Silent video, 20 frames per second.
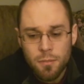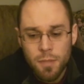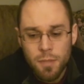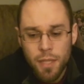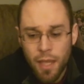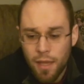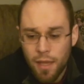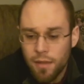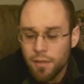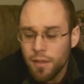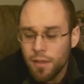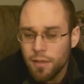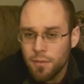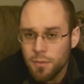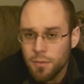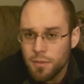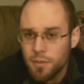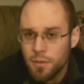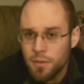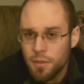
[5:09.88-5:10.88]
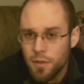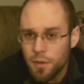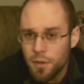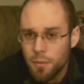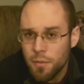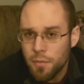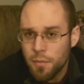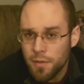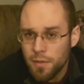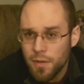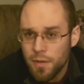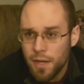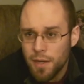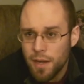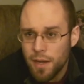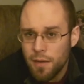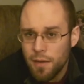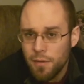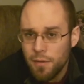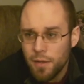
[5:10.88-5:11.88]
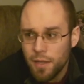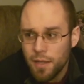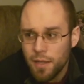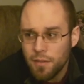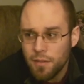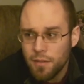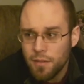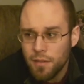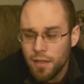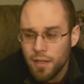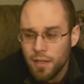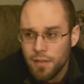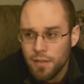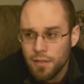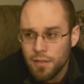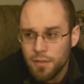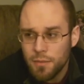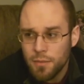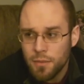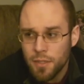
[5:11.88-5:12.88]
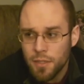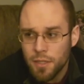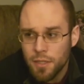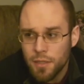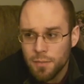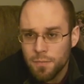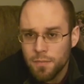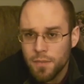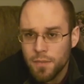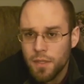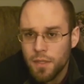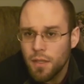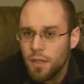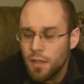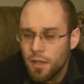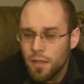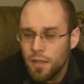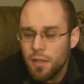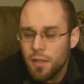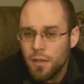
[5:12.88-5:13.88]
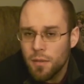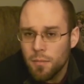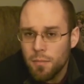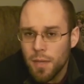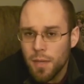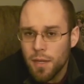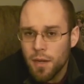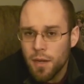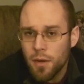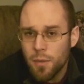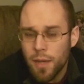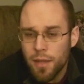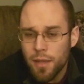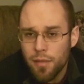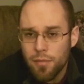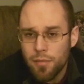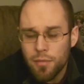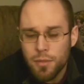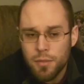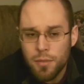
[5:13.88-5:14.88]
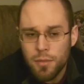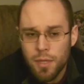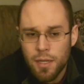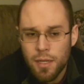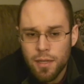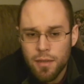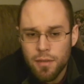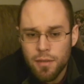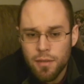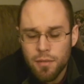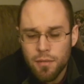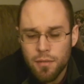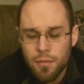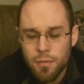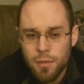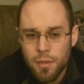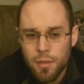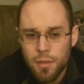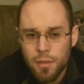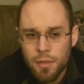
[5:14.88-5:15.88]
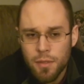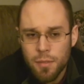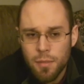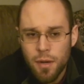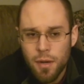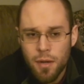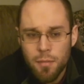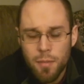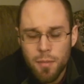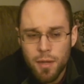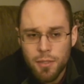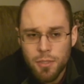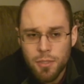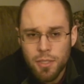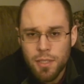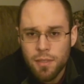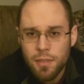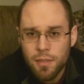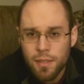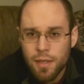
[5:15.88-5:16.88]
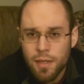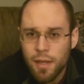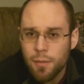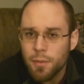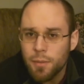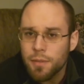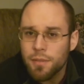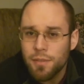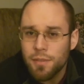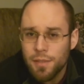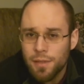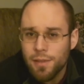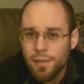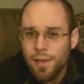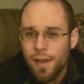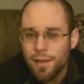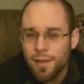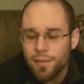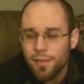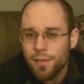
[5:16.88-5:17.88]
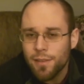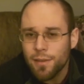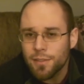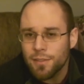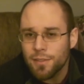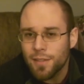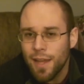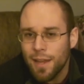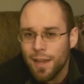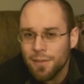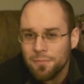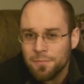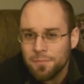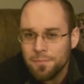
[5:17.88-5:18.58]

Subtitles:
yeah, that's what's going on with me right now. I guess we're gonna make our way through through the early part of March here, and I will see you guys Thursday.